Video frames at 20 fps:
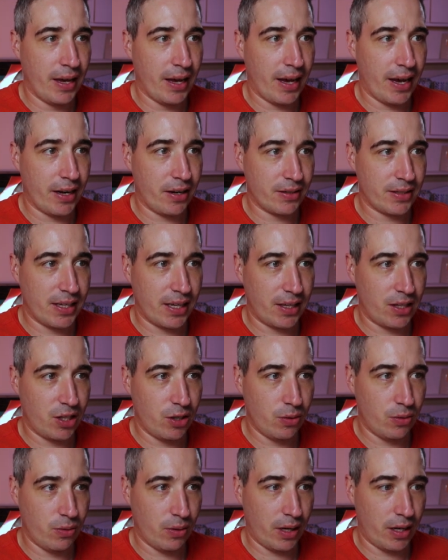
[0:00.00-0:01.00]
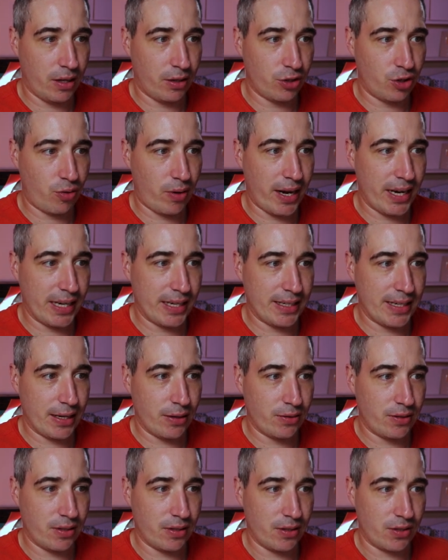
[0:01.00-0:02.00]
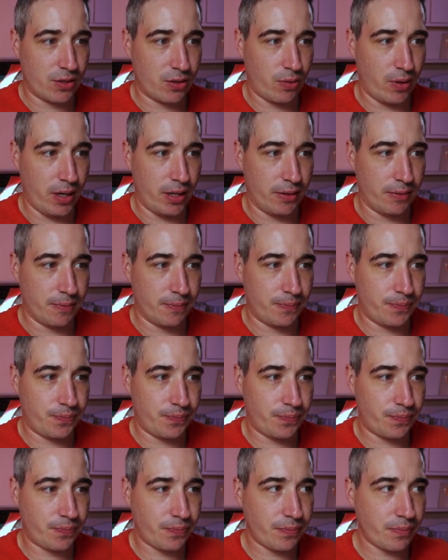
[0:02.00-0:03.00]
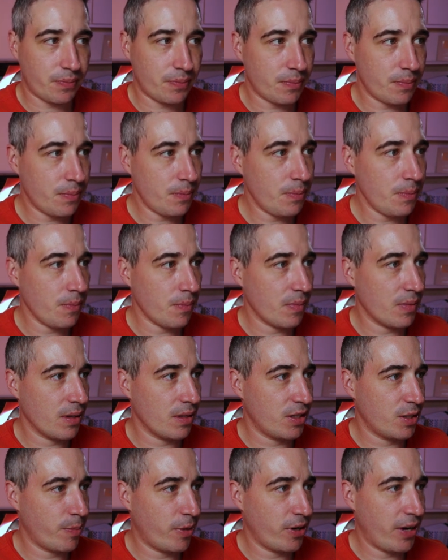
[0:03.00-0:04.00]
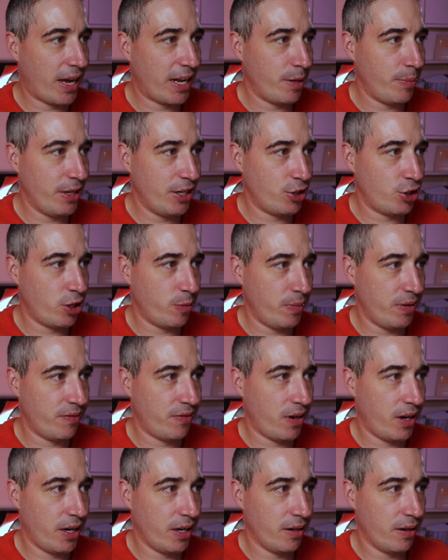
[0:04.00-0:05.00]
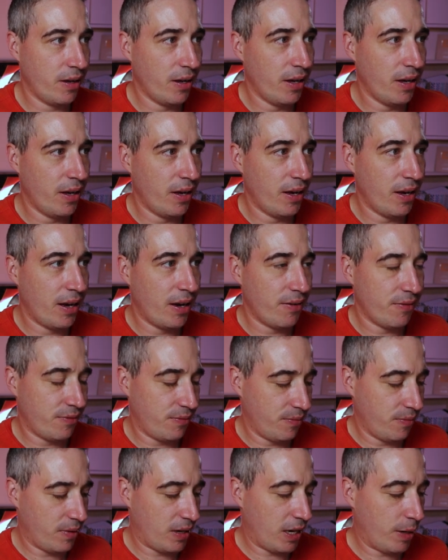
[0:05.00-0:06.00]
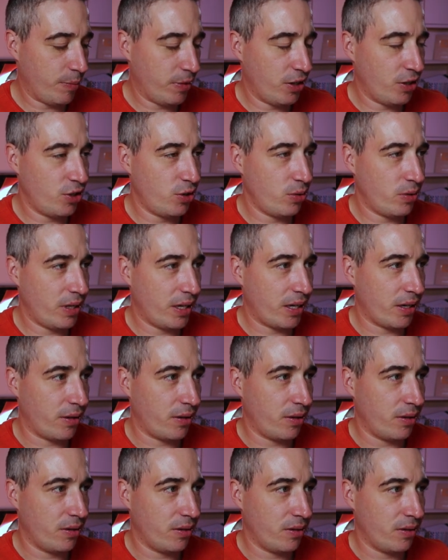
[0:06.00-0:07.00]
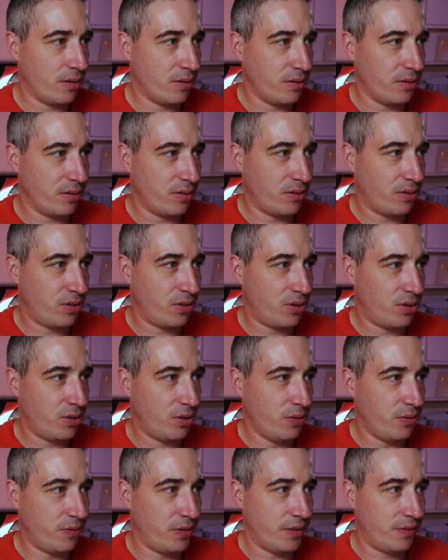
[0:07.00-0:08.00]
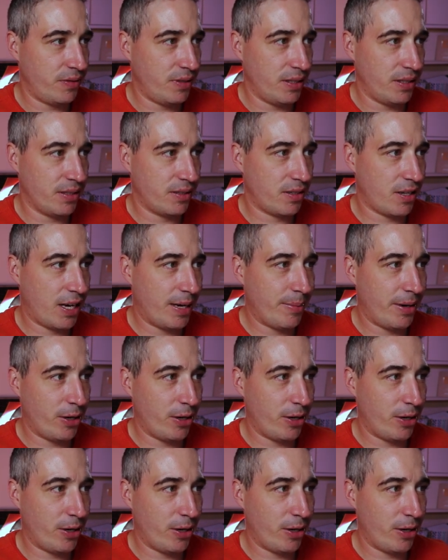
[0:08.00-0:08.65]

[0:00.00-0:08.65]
And I'll take you and I'll drag it down to the screen. Smart Animate should be fine. I'm going to do like a 250 this time.